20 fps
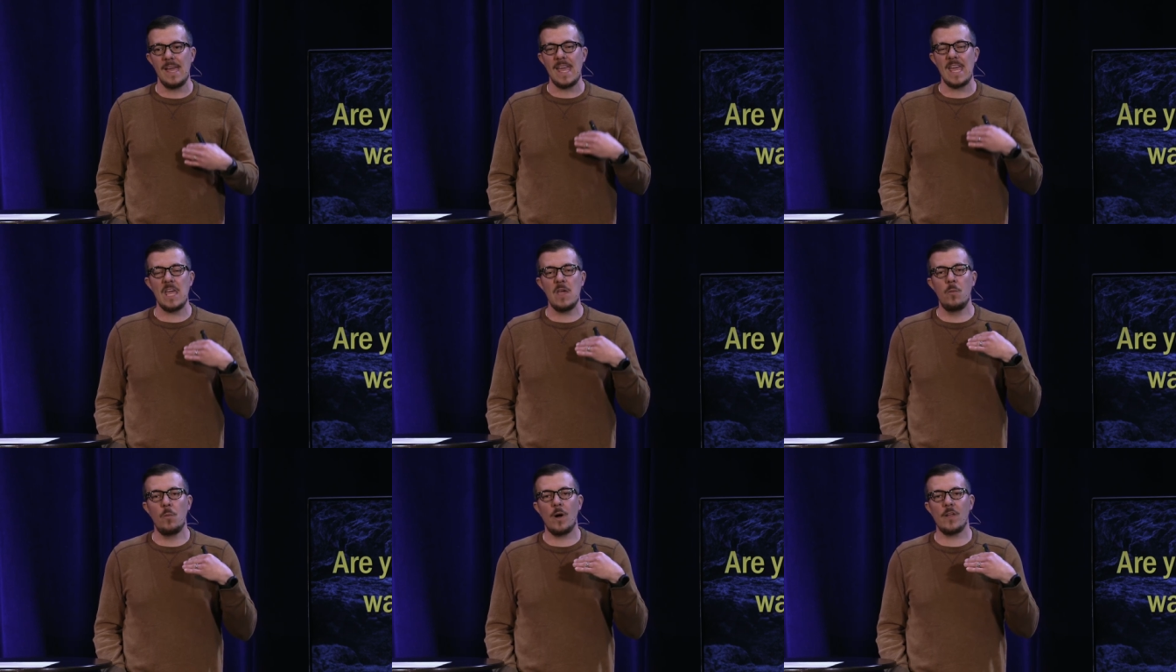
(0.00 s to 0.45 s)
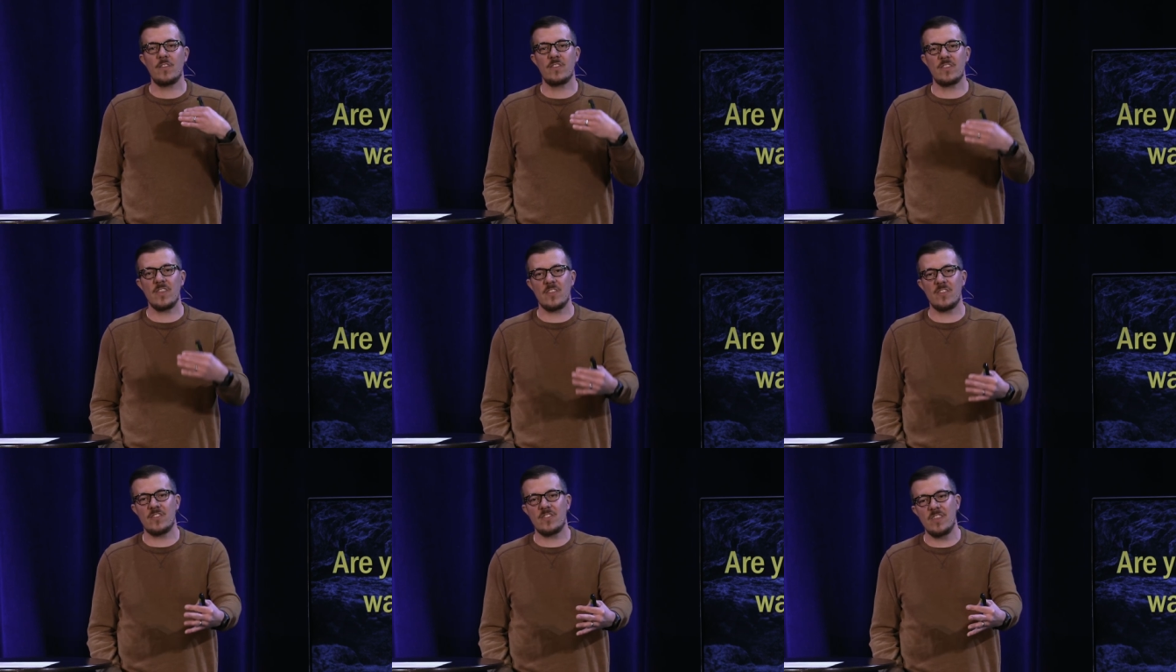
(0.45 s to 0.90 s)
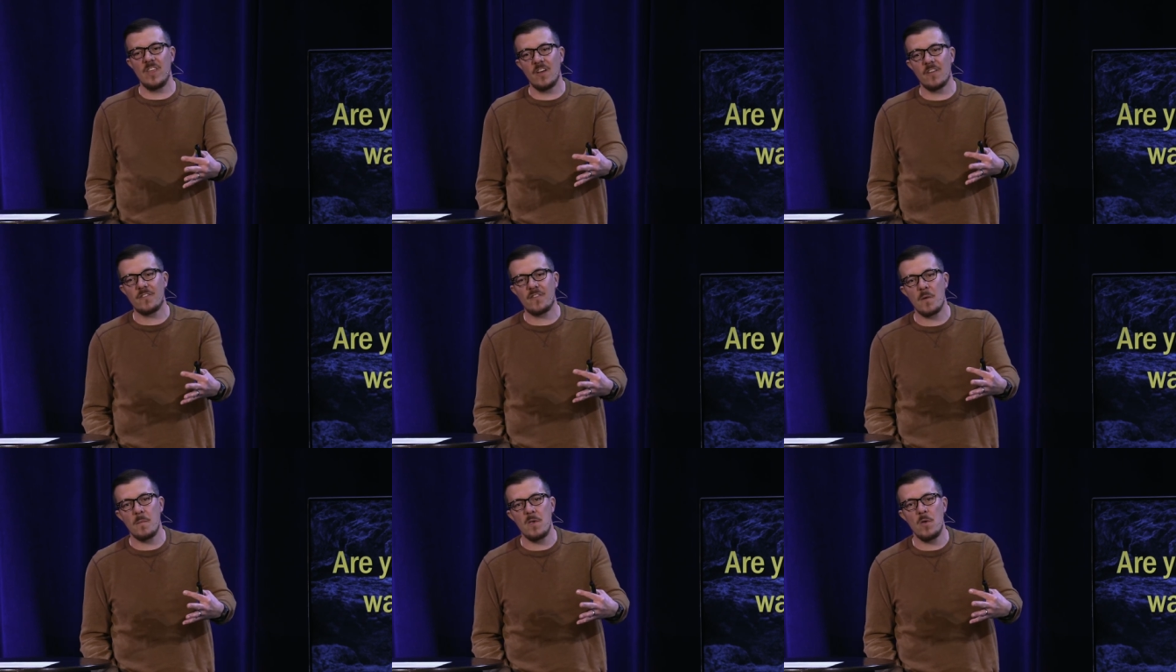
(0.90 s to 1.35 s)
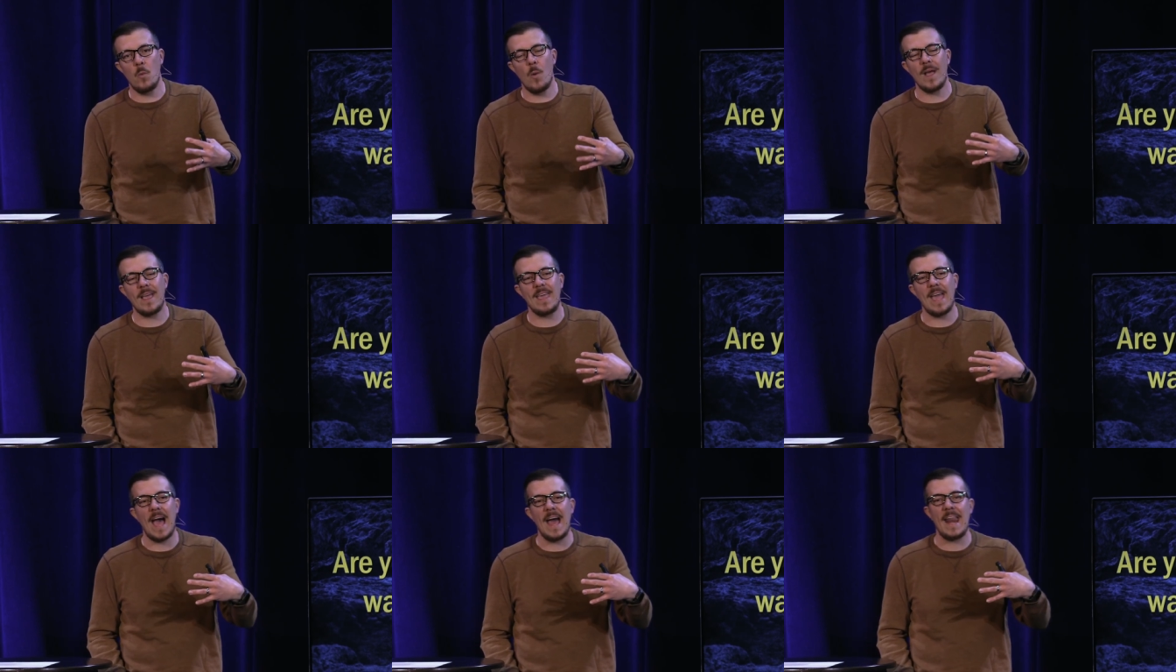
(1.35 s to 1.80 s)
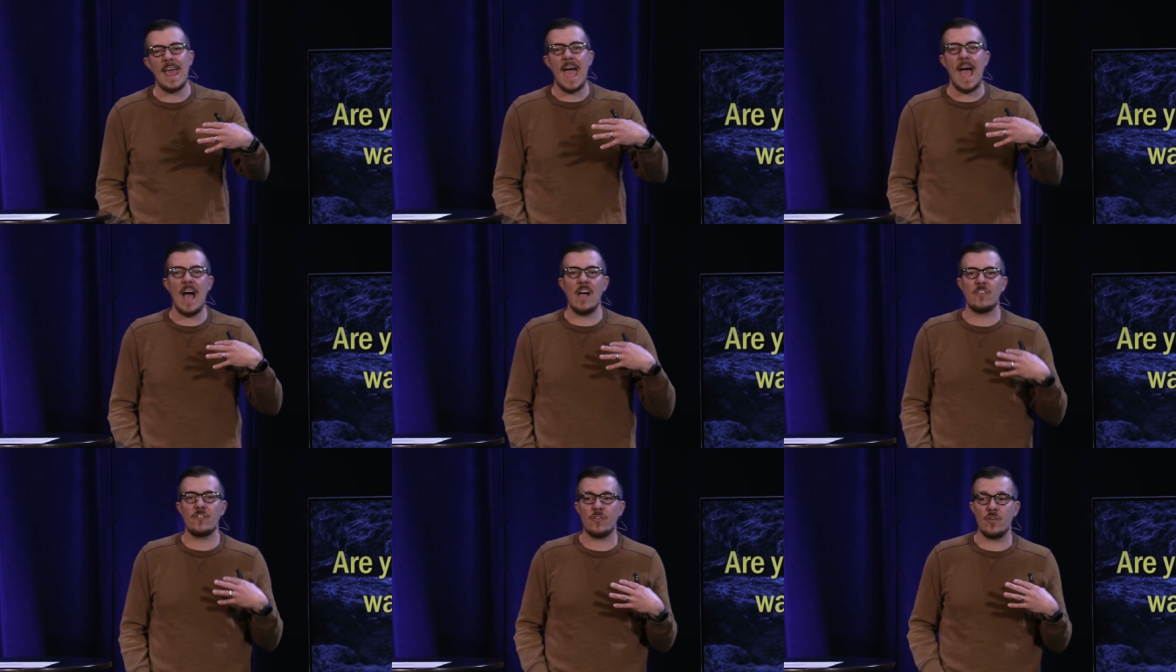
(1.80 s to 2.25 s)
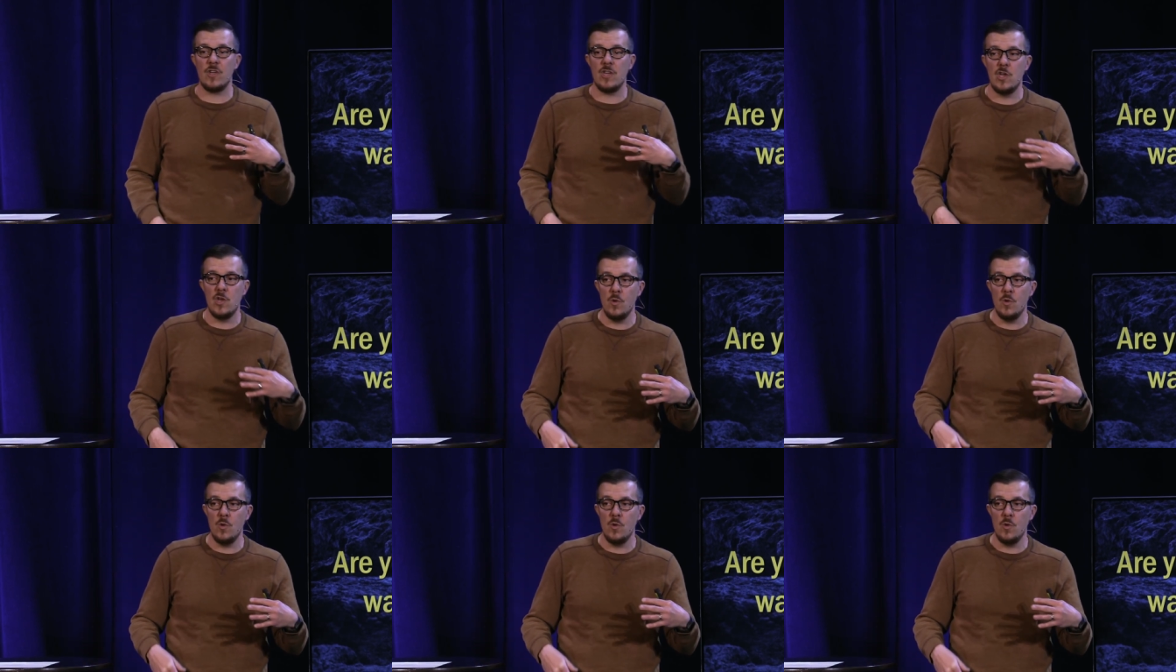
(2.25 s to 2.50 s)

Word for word: He wants to steal from you what God has for you.